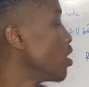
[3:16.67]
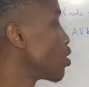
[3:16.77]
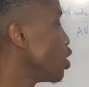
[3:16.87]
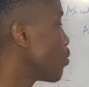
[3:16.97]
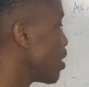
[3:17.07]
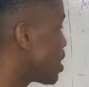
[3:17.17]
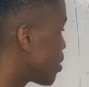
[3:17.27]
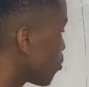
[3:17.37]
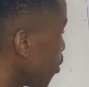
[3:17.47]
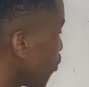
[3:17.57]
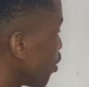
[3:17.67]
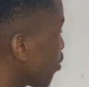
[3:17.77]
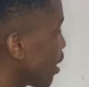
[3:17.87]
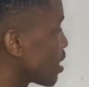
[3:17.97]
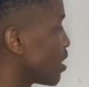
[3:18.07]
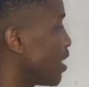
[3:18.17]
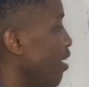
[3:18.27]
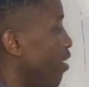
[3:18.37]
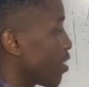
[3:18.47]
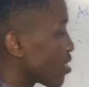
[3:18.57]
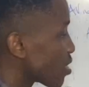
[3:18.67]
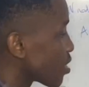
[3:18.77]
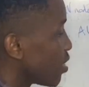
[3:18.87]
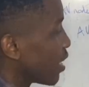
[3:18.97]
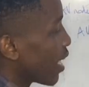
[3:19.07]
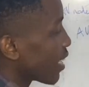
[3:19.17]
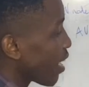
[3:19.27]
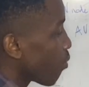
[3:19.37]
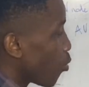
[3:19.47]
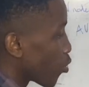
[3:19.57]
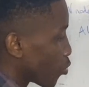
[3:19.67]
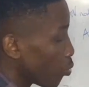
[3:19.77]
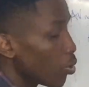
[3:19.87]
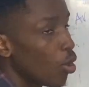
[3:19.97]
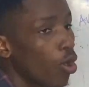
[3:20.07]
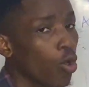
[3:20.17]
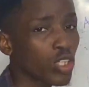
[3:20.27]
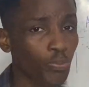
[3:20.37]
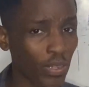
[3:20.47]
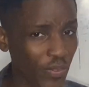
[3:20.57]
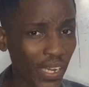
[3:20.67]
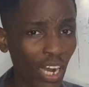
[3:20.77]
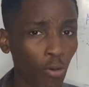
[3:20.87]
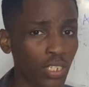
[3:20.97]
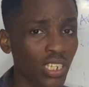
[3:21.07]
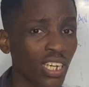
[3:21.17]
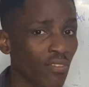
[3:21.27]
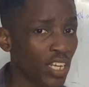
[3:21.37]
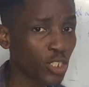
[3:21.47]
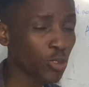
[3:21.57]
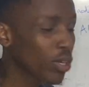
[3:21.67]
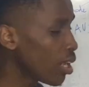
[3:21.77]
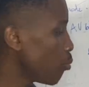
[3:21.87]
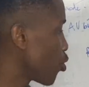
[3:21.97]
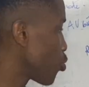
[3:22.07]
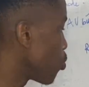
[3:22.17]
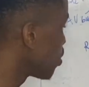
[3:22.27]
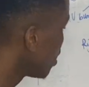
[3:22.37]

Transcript: So usually when we look at the heart, the cardiac muscle, or specifically I would say the ventricular muscle,